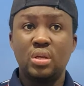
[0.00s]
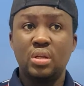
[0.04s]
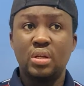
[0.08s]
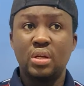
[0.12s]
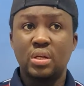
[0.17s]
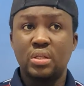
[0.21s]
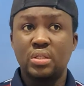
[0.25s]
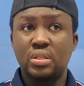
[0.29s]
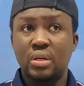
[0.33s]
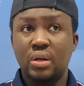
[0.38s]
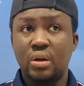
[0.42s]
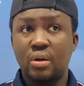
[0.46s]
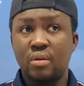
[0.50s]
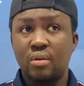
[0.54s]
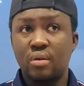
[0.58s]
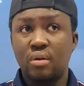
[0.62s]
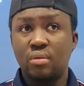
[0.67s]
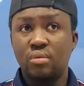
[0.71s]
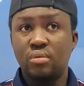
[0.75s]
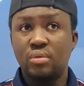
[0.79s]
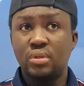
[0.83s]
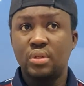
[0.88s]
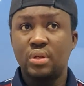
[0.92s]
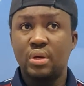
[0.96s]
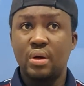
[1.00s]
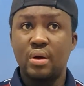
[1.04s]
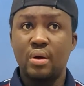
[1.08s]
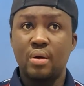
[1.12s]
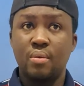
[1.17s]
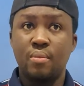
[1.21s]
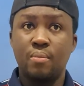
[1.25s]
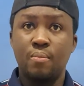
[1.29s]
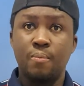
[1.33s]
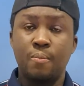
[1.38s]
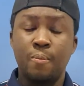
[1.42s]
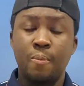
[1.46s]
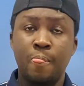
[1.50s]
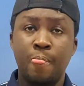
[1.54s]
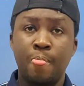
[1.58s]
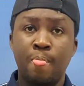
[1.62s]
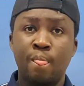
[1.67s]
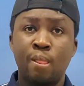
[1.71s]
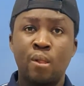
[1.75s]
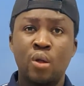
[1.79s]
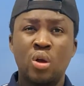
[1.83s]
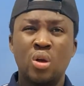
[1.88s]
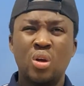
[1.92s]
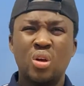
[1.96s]
at around
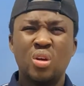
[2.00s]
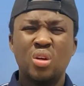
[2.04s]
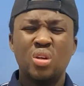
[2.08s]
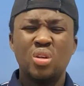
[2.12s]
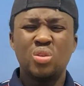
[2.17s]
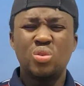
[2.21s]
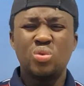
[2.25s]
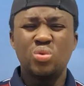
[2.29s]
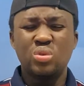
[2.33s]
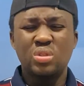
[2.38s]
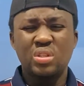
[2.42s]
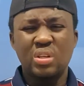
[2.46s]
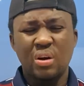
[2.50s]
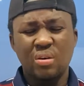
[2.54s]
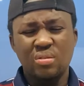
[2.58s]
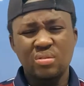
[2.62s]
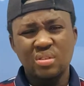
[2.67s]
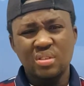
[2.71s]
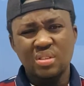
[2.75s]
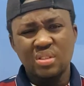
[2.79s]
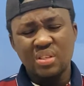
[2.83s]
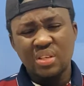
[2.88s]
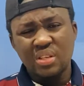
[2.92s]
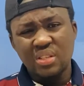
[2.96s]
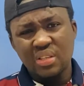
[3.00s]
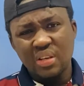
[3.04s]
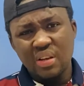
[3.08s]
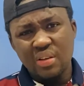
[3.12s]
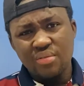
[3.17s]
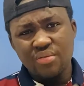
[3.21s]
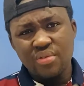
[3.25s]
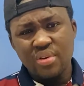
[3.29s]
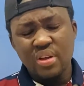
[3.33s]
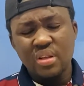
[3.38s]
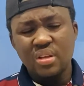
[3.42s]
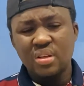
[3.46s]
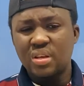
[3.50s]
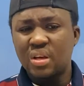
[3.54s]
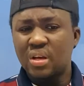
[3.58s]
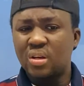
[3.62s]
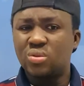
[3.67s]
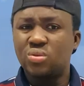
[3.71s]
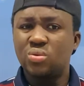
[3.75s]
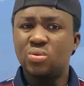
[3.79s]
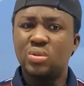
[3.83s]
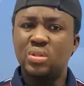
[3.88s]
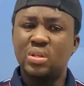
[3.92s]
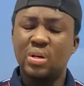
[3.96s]
2,600. Yeah,
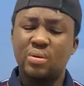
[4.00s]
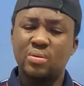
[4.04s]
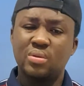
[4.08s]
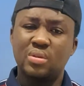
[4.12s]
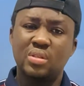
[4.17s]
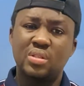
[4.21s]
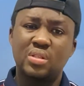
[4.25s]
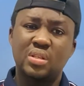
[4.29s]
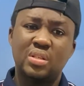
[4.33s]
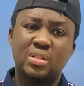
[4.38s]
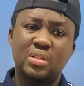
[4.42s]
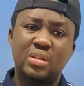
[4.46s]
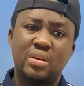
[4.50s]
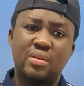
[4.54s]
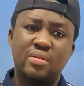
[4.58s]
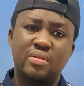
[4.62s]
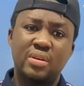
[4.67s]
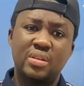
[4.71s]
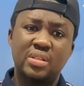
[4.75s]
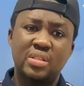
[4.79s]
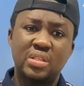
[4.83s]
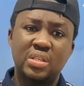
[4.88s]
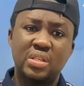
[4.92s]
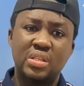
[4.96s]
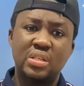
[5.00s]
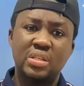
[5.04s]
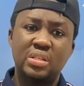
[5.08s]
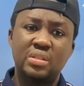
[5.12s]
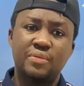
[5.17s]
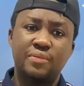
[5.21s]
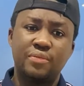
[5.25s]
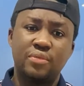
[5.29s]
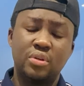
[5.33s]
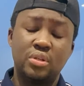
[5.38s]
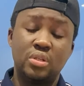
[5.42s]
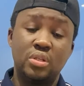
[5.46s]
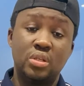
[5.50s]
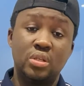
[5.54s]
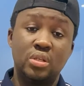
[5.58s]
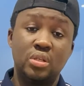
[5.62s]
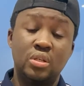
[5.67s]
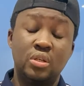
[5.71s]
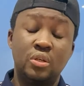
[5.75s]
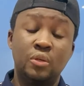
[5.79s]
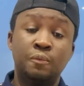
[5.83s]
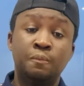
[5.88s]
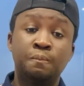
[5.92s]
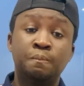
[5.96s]
2,600 cedis for
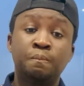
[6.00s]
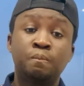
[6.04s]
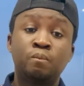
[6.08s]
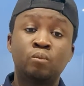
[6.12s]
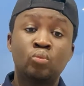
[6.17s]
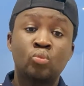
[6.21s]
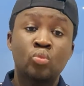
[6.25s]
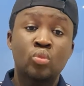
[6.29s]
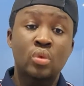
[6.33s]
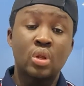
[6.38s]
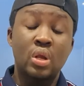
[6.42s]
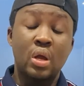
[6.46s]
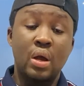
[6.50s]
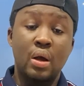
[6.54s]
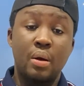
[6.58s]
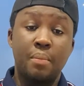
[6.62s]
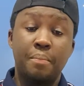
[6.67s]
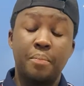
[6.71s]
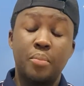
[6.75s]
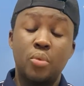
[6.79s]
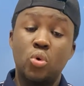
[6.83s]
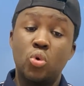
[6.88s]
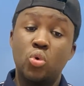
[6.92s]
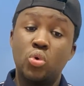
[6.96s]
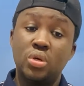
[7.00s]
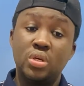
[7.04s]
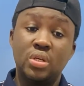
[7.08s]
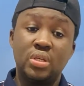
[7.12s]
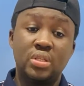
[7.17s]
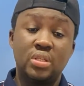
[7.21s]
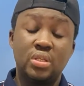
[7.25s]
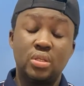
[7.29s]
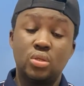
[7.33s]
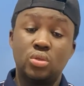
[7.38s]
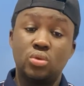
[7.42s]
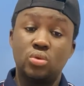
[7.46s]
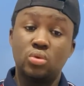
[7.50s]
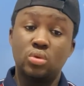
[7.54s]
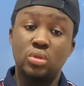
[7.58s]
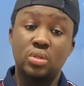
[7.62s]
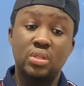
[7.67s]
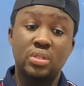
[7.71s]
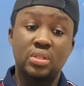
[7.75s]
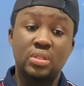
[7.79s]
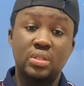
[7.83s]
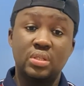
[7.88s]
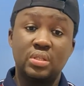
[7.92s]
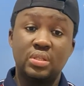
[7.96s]
the OET. So
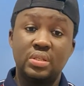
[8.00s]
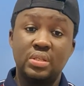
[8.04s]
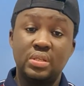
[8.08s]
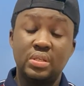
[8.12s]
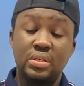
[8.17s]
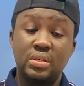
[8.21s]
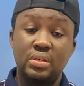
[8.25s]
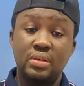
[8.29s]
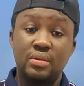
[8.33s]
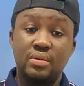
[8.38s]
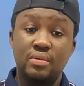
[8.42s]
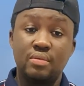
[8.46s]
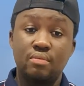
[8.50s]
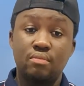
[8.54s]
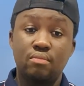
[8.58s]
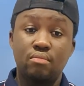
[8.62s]
this is the